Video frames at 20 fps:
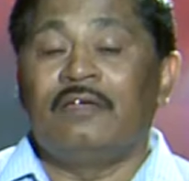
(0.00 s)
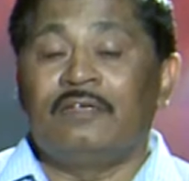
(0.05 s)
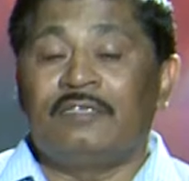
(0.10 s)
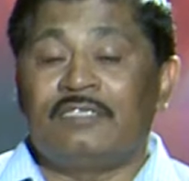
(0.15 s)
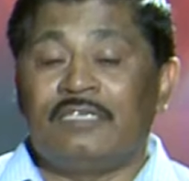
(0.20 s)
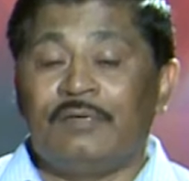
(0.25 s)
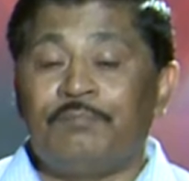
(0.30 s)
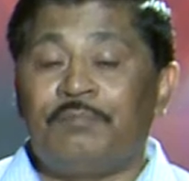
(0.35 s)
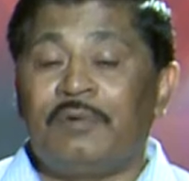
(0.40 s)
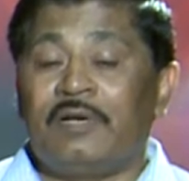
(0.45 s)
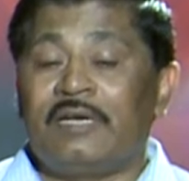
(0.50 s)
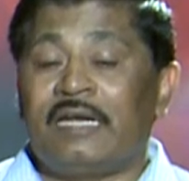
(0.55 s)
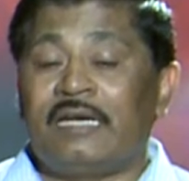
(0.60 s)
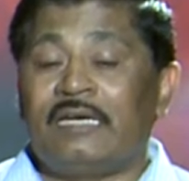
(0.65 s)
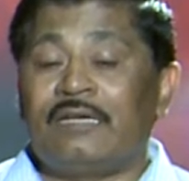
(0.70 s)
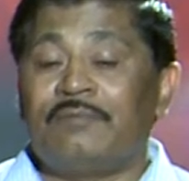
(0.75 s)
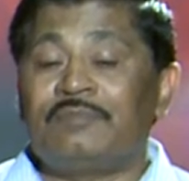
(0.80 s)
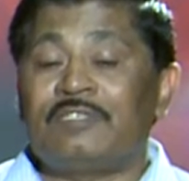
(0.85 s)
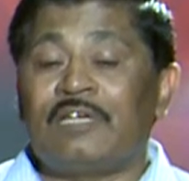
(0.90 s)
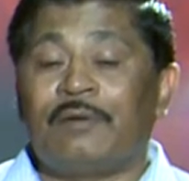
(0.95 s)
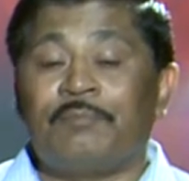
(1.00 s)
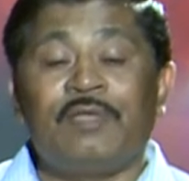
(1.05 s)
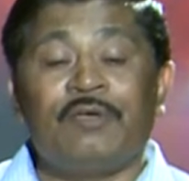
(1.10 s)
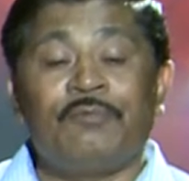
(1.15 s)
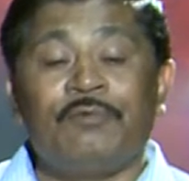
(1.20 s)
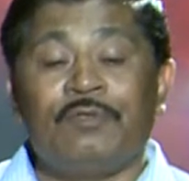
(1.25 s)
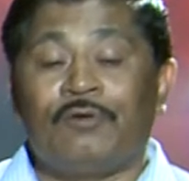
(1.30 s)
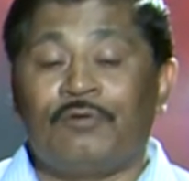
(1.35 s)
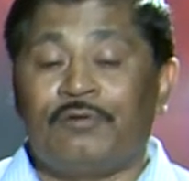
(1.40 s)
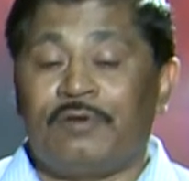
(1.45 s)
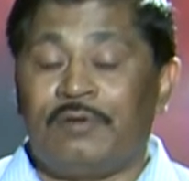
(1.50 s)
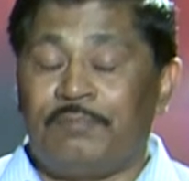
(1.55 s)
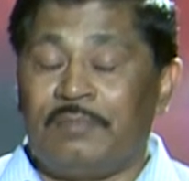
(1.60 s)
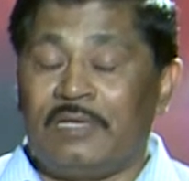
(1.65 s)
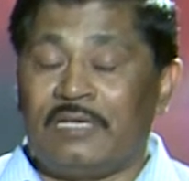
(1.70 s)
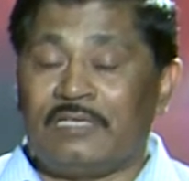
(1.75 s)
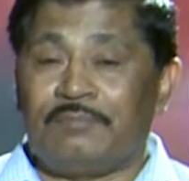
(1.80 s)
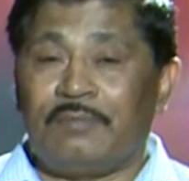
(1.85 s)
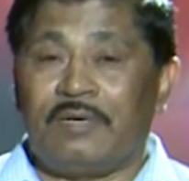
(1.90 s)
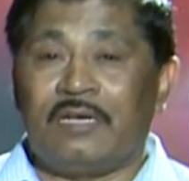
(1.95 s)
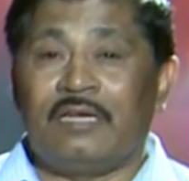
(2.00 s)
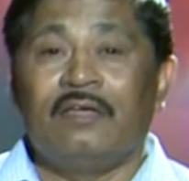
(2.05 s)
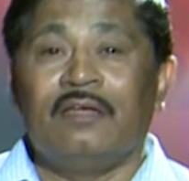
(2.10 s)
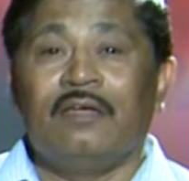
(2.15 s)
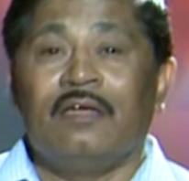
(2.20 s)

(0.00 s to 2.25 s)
simple random sampling without replacement.